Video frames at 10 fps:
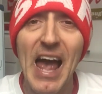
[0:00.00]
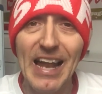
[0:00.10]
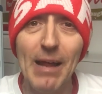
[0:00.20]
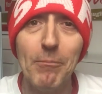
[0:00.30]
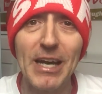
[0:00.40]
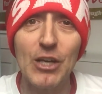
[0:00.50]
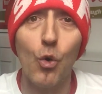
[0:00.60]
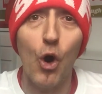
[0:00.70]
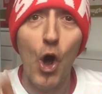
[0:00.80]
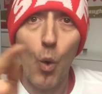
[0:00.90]
and let me
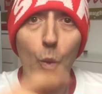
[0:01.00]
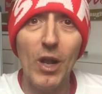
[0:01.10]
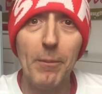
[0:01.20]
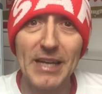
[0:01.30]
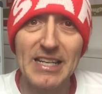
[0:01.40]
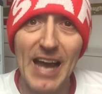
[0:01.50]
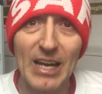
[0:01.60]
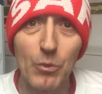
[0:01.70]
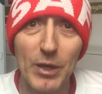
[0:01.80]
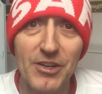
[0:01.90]
know will there be a
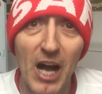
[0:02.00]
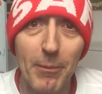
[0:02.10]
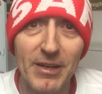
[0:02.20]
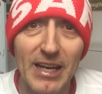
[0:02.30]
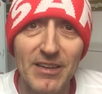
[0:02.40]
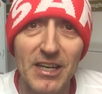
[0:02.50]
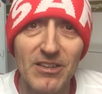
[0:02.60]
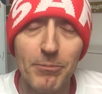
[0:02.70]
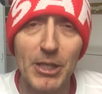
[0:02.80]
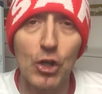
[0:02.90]
time where you derby next
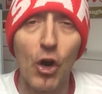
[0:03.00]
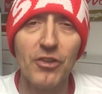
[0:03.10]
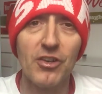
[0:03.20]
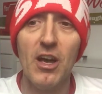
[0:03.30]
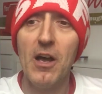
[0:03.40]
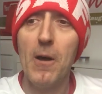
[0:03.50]
season? Because